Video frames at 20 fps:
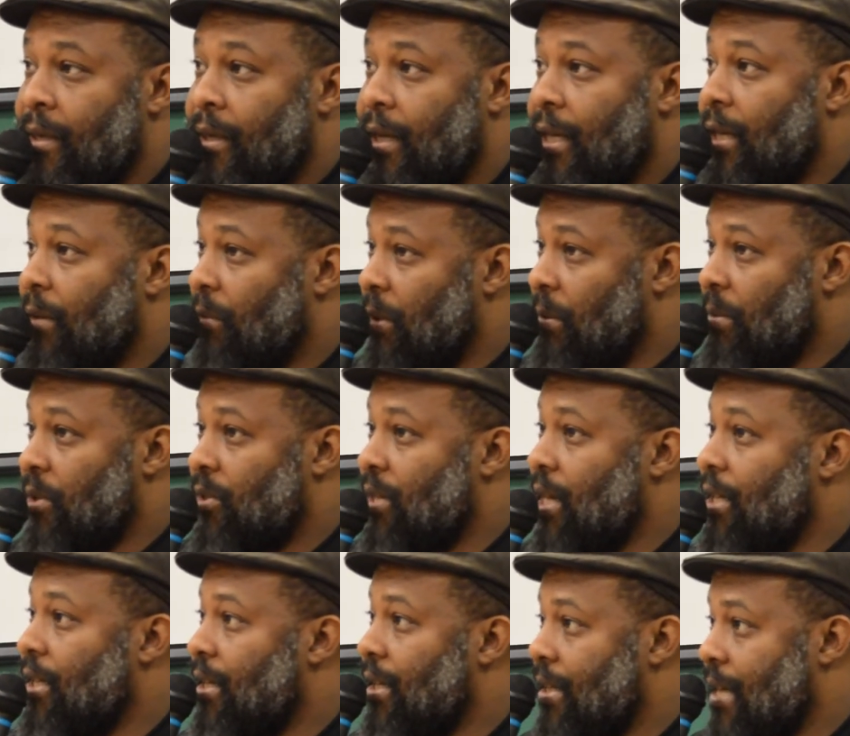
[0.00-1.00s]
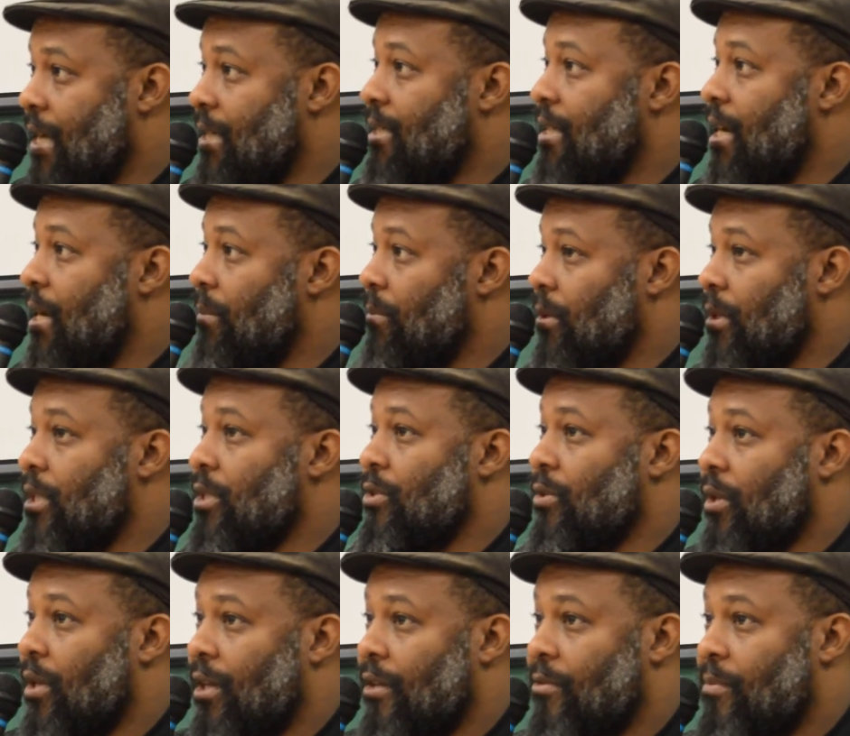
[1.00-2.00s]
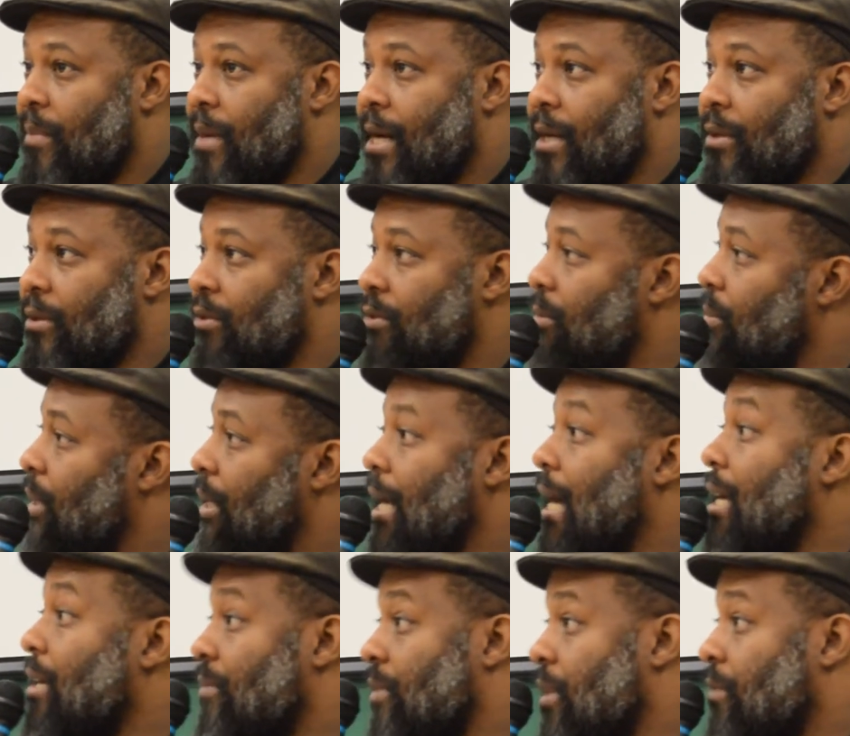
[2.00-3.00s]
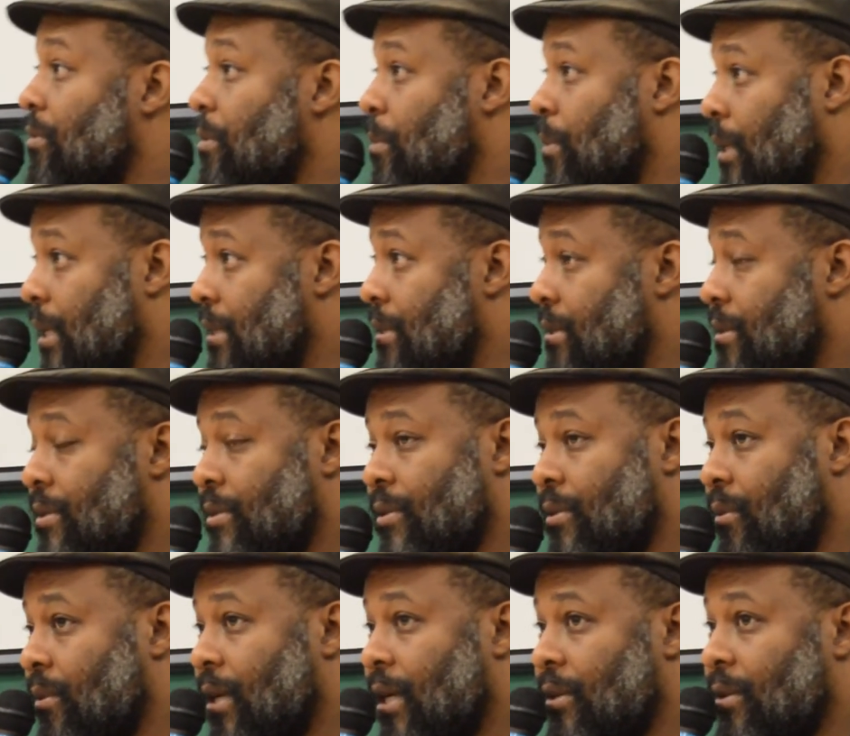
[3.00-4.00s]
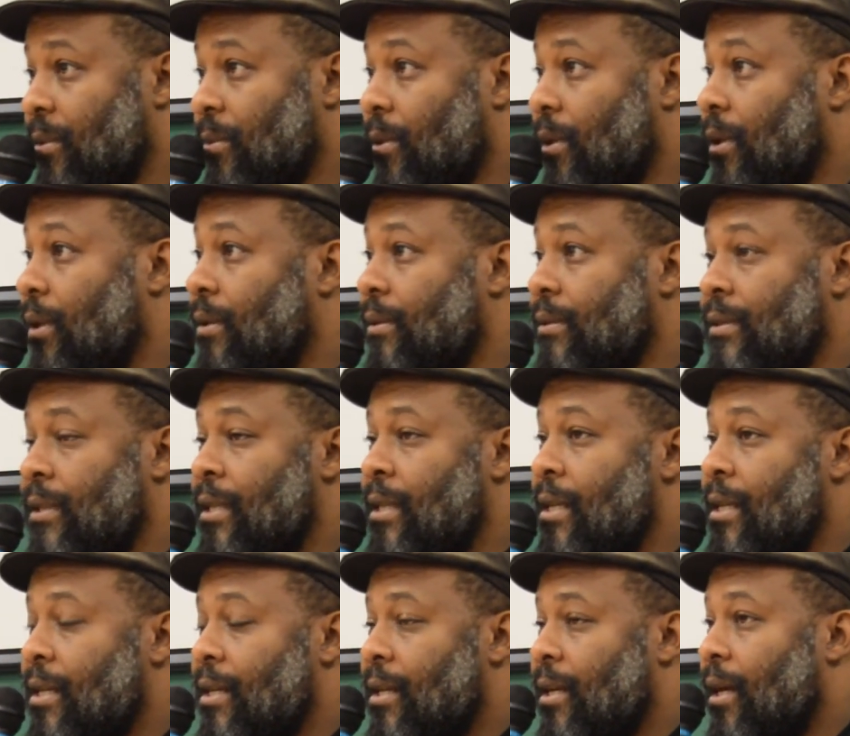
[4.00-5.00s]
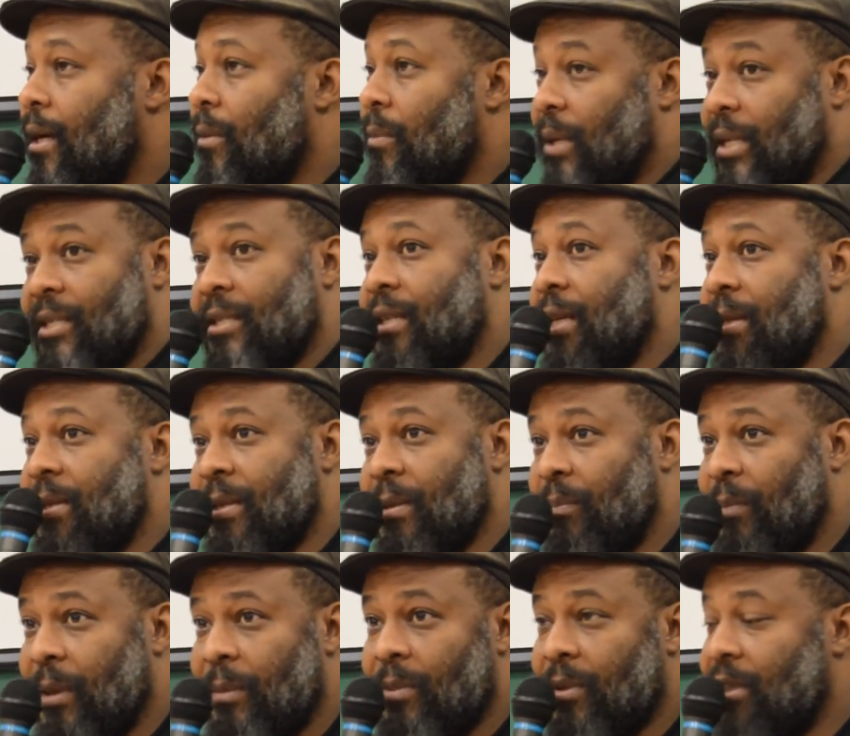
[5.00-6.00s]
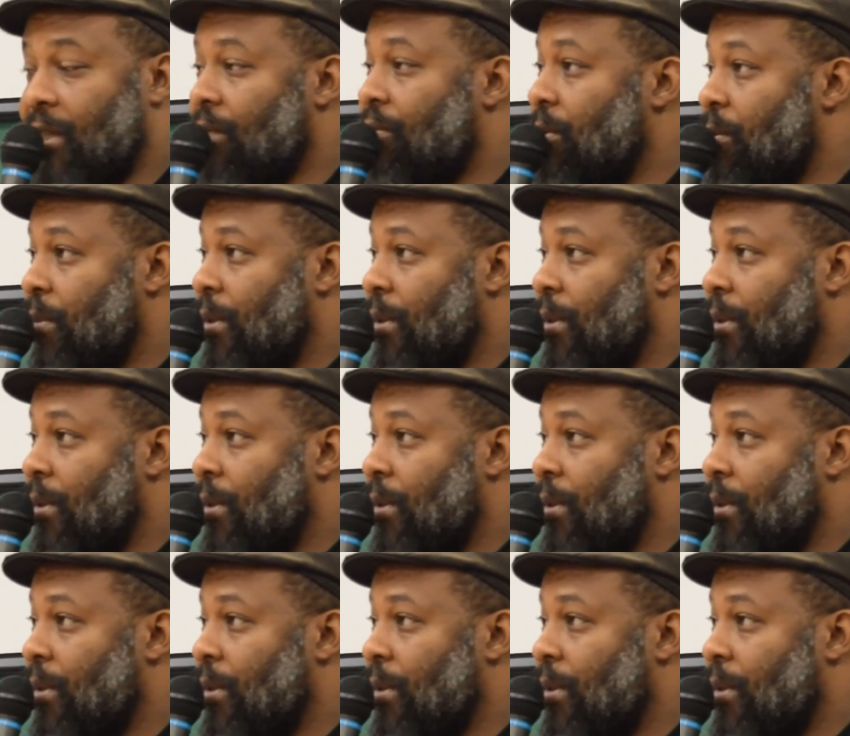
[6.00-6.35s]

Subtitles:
And then we were trying to, at that time, really draw off models from a lot of different places throughout the world. We sent some people different